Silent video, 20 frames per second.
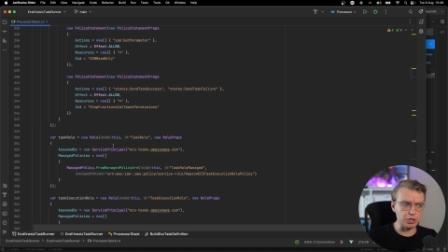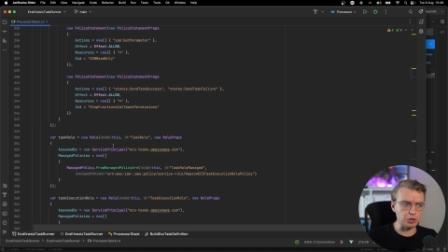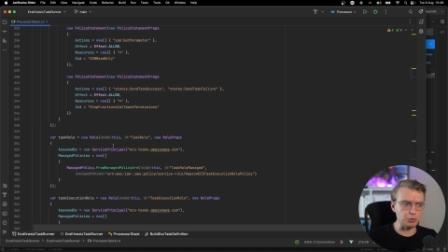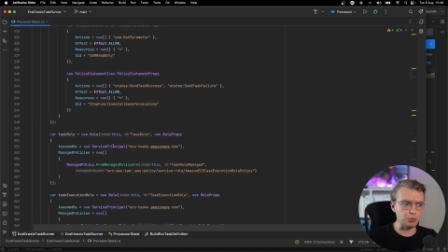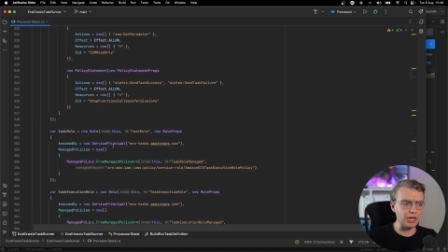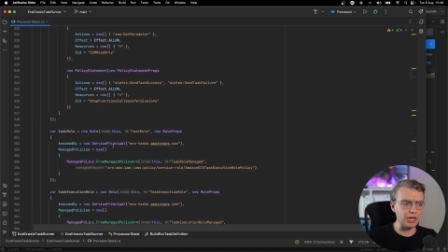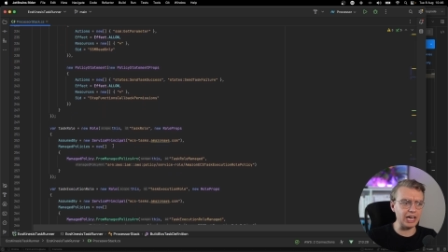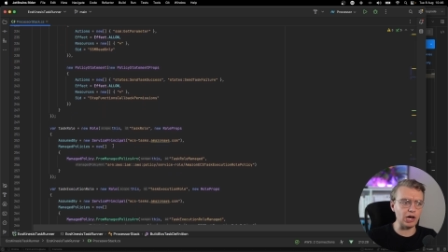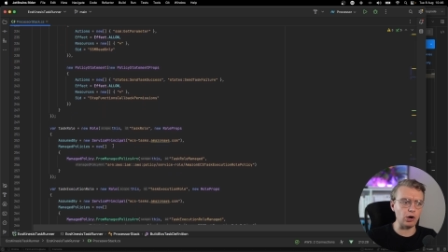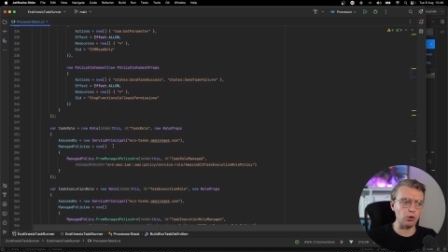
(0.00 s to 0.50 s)

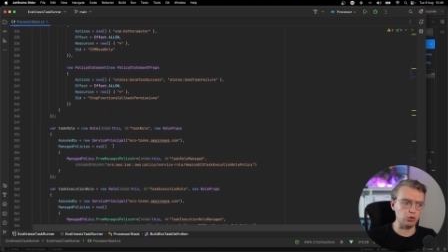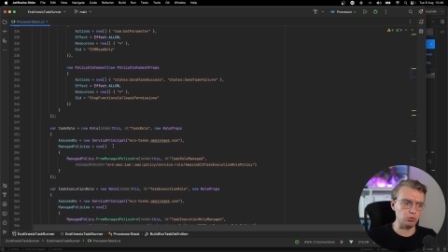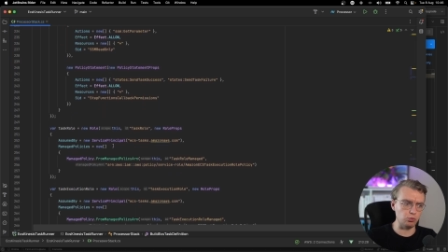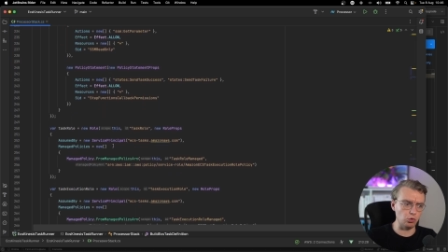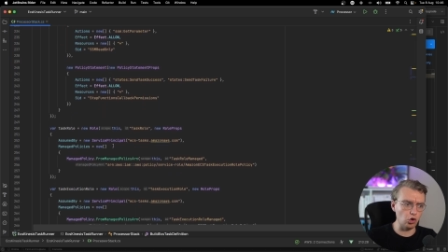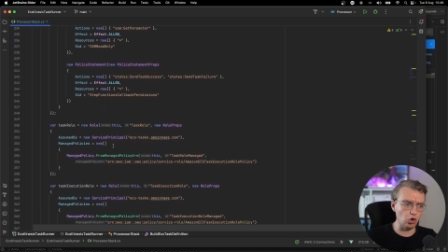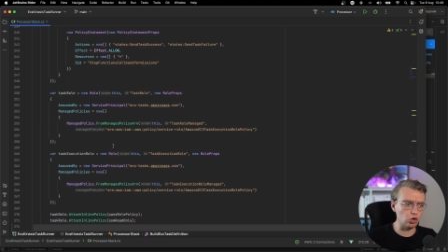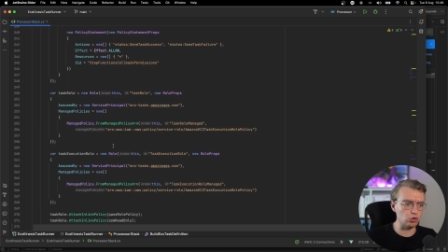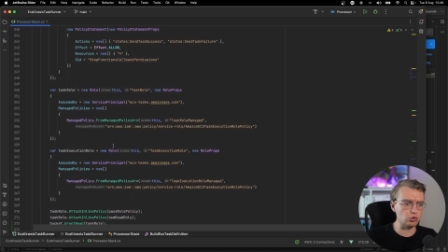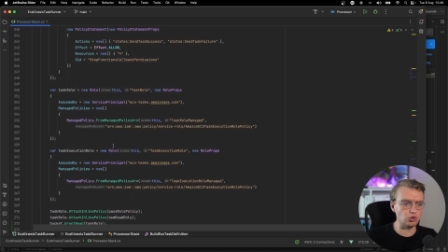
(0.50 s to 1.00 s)
Create all the
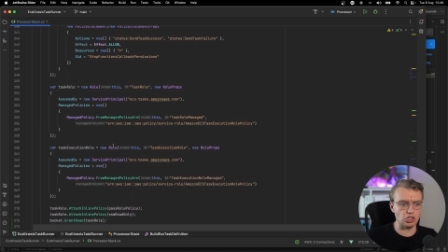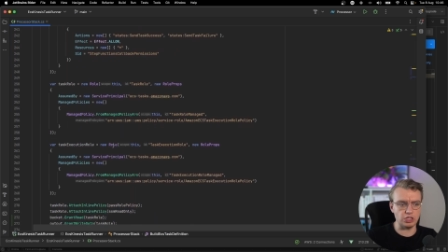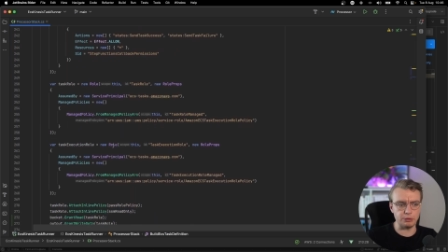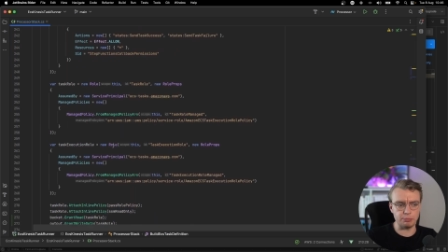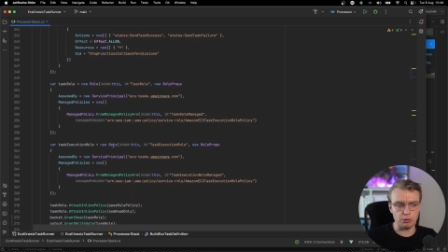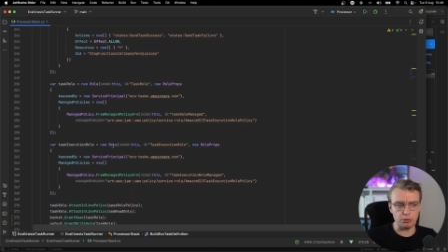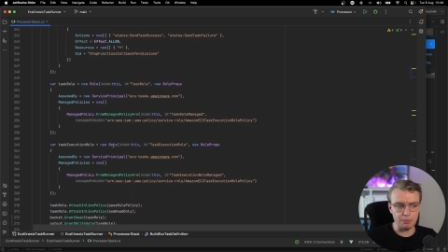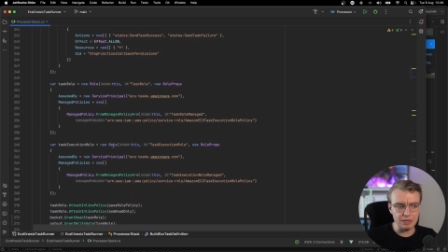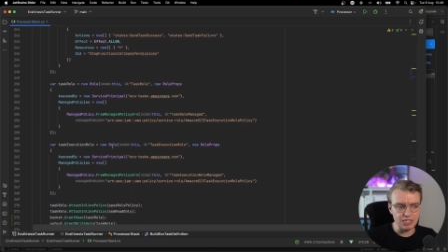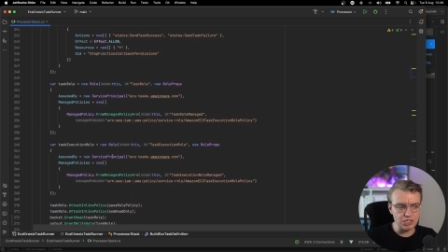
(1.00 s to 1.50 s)
roles and the
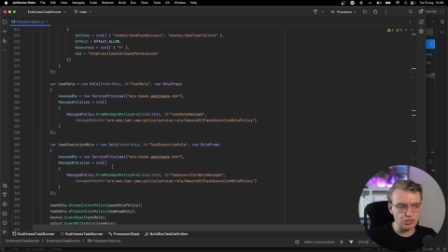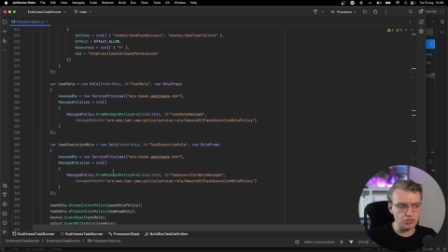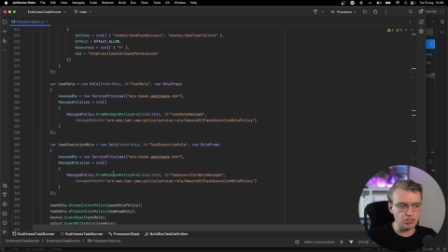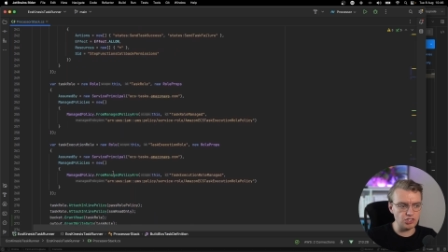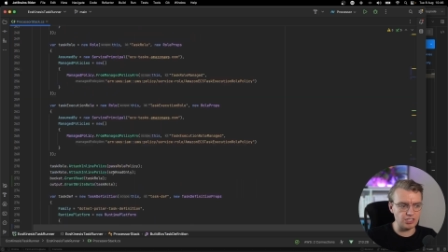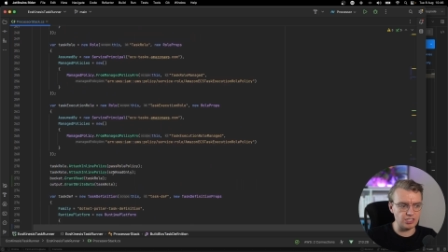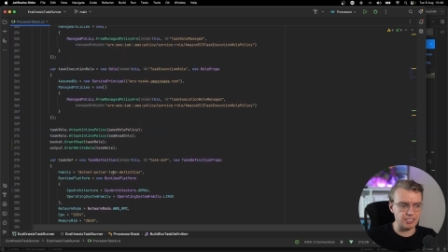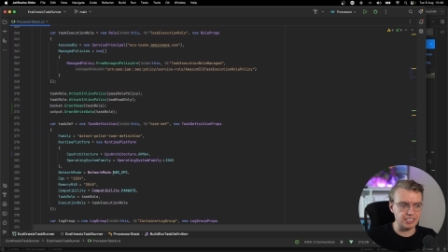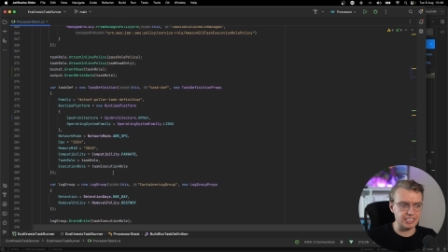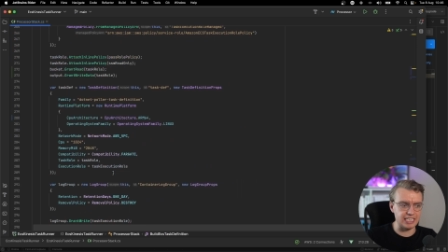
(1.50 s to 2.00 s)
permissions
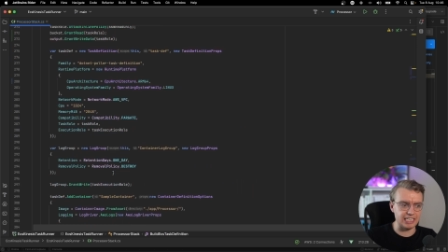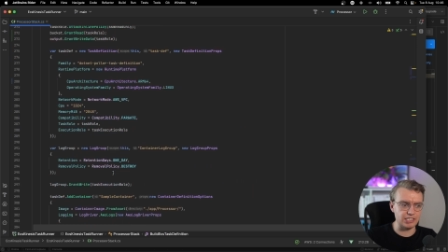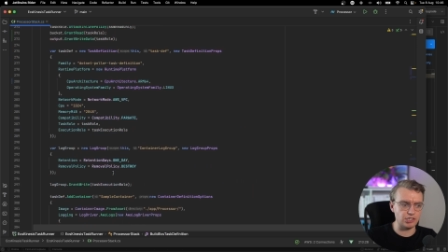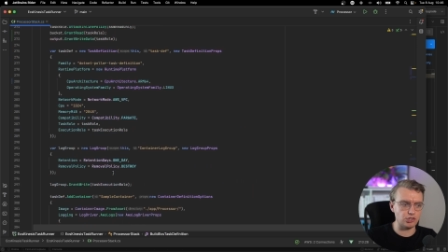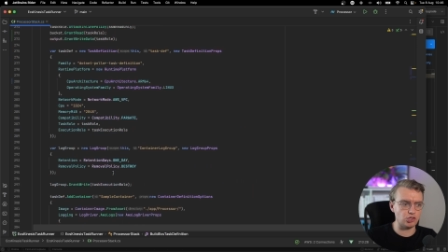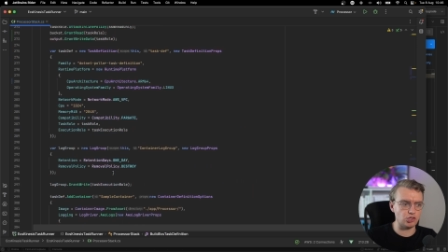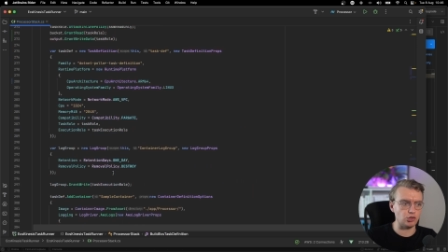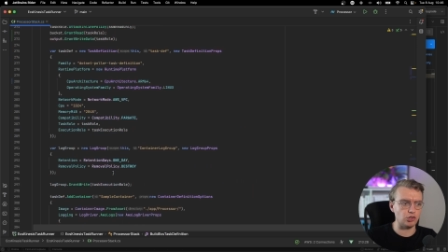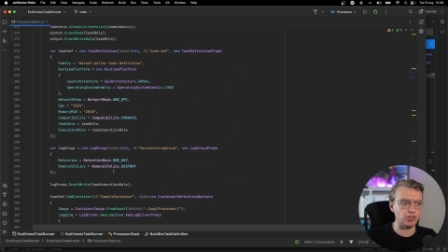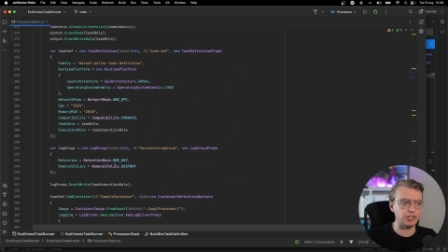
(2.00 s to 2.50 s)
that the
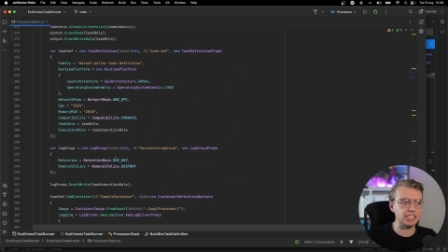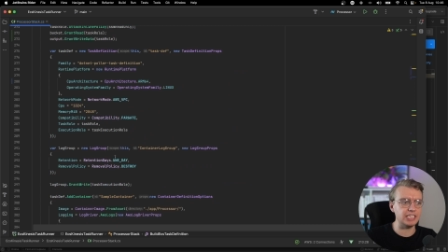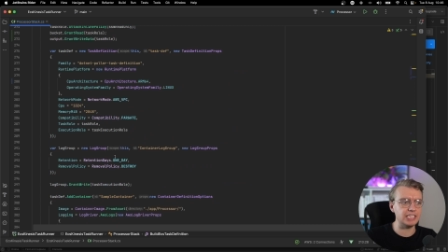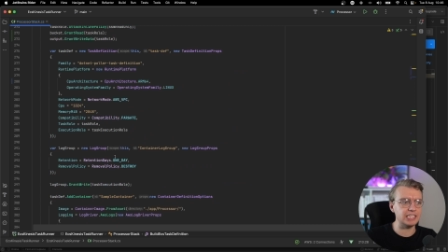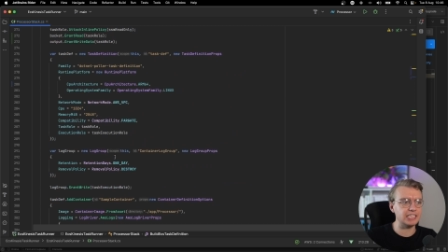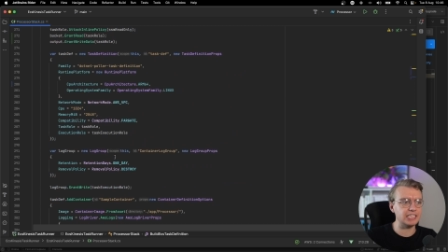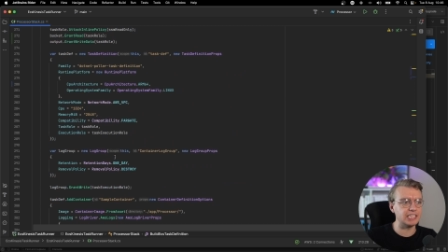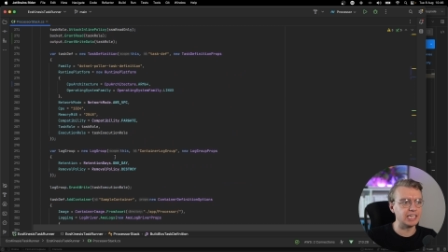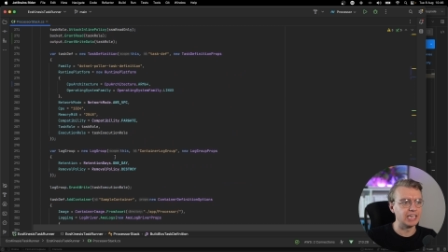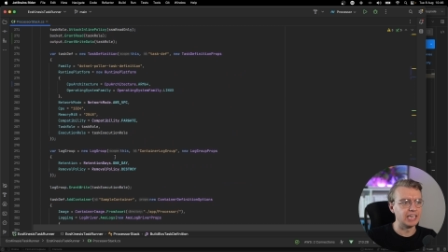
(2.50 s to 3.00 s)
task's going to
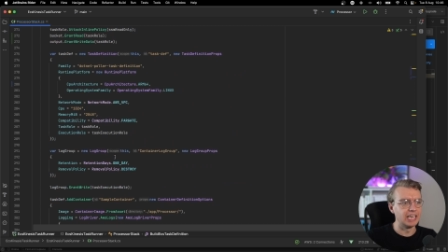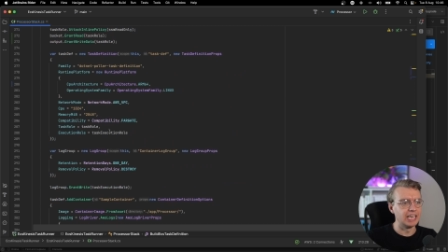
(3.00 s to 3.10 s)
need.